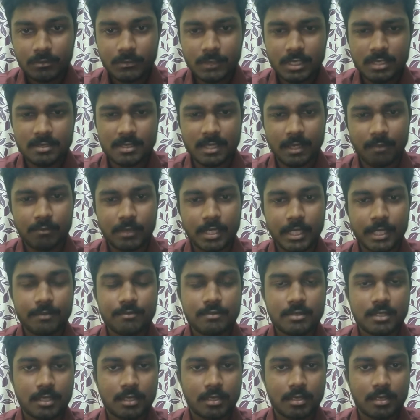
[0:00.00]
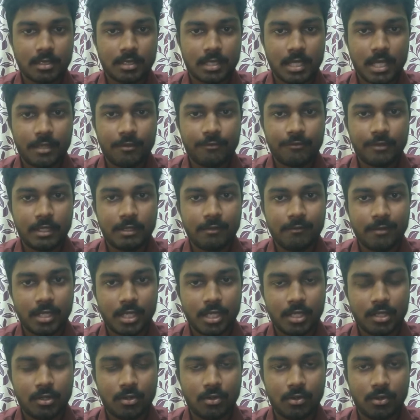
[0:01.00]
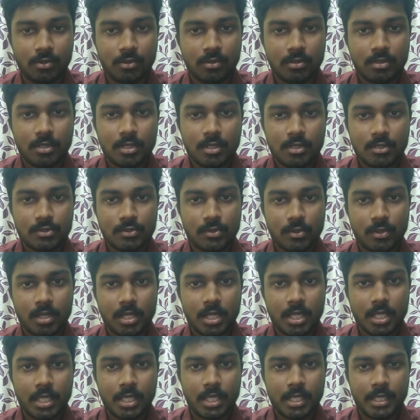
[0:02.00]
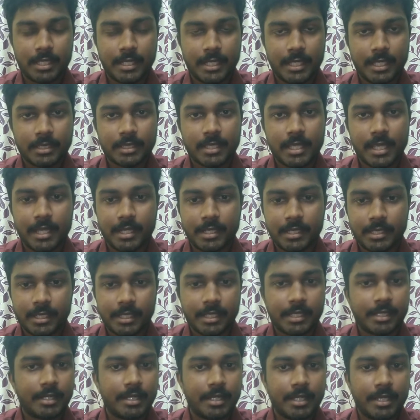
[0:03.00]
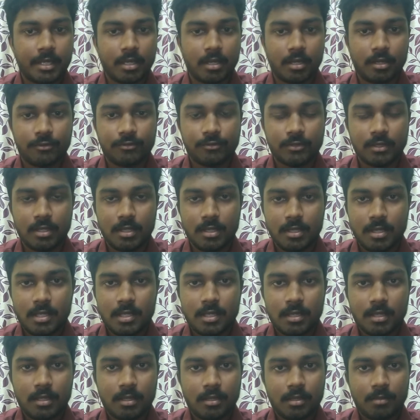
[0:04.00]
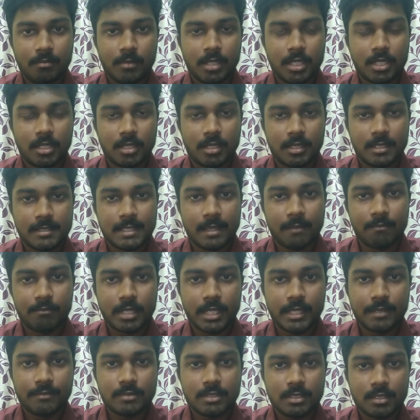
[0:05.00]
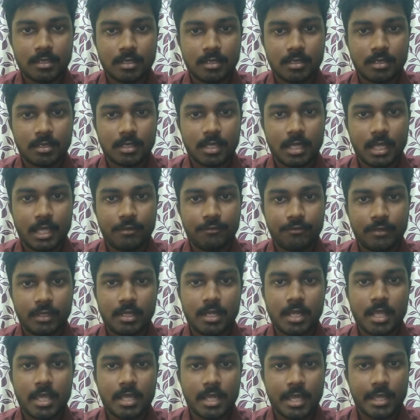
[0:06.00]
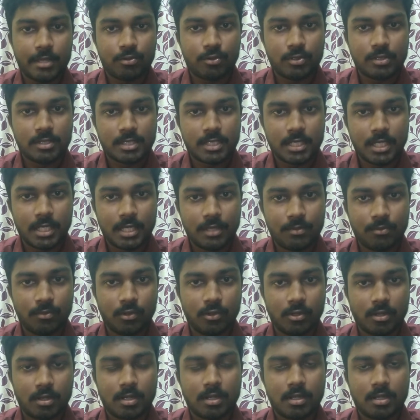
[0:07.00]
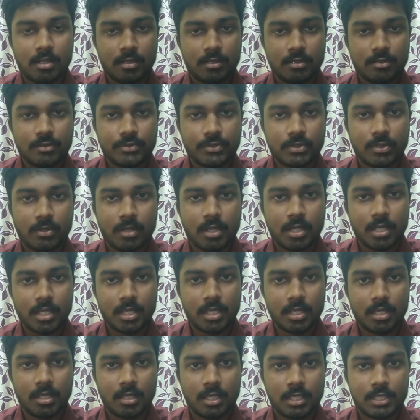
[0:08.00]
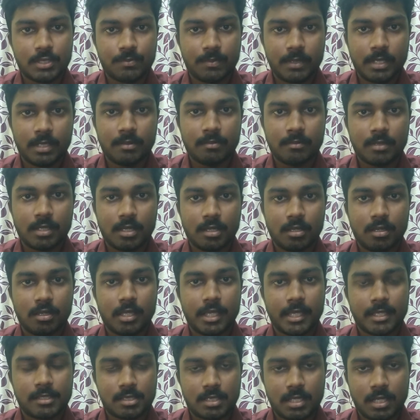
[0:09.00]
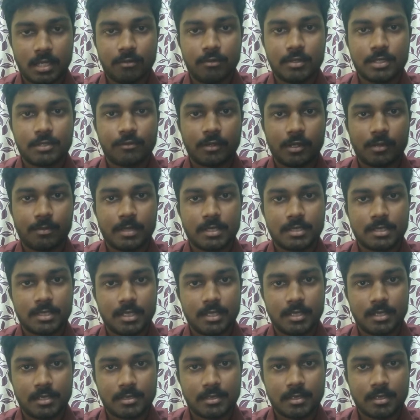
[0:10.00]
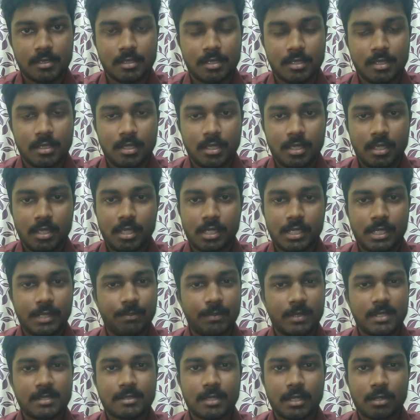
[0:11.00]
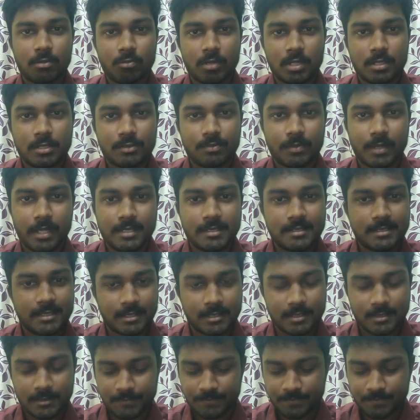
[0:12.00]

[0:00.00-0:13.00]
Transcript: sometimes uh, i feel very low so i take the entire day off but uh, sometimes uh, i feel like i could study more so i uh, spend extra hours for my studies it depends on one's mindset